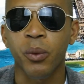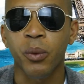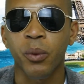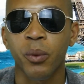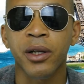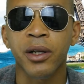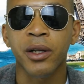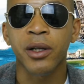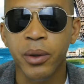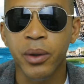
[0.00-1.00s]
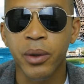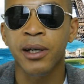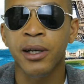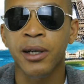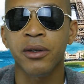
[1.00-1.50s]
with leads
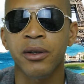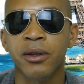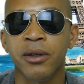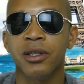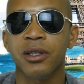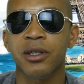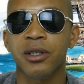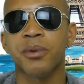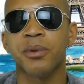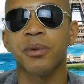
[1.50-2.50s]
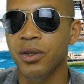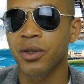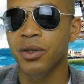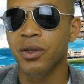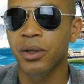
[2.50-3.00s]
for the last couple of years.
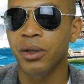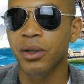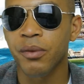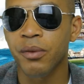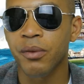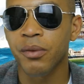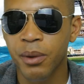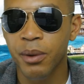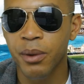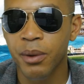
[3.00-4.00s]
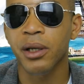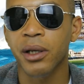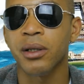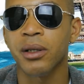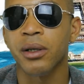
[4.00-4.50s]
And so
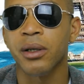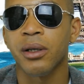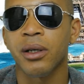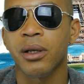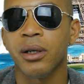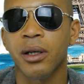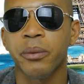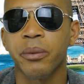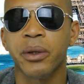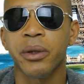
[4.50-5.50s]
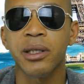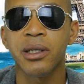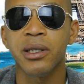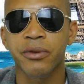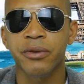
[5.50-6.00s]
yeah, if you have any advice, this is what I
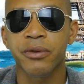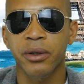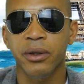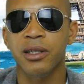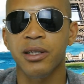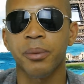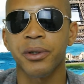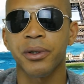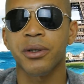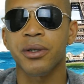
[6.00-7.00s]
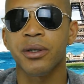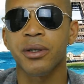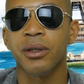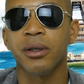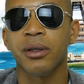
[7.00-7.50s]
do in my 9 to 5,
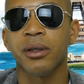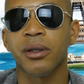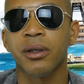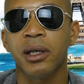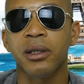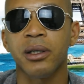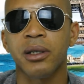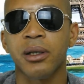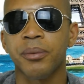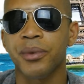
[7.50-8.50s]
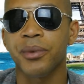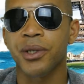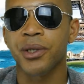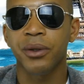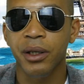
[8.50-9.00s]
and every
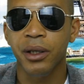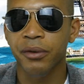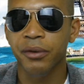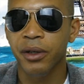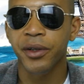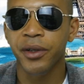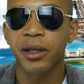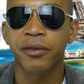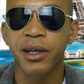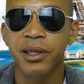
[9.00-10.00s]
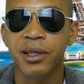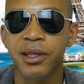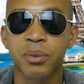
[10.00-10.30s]
day. So just